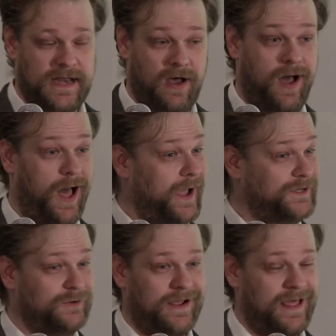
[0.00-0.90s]
Now,
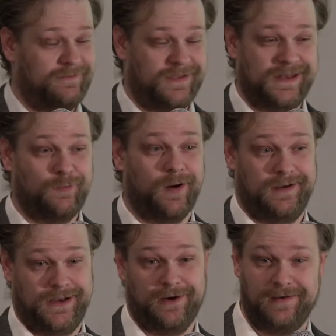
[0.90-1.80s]
I do not have anywhere
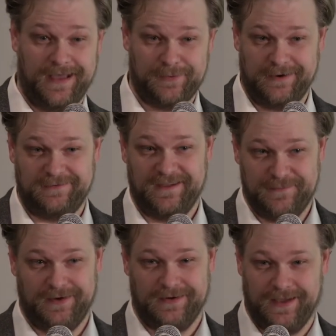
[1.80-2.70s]
near
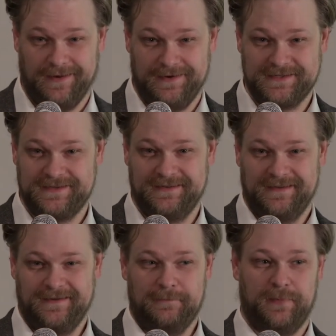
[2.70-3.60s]
$9.5 million,
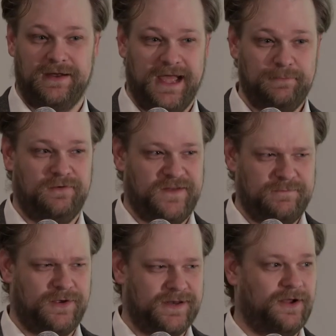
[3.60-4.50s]
but
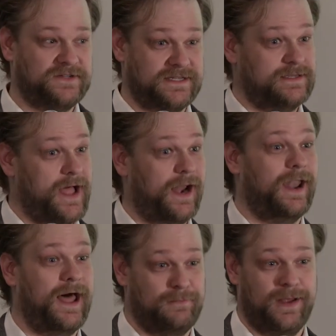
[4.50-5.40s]
$9.5 million is not a
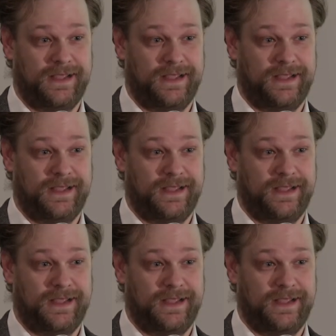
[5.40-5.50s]
lot of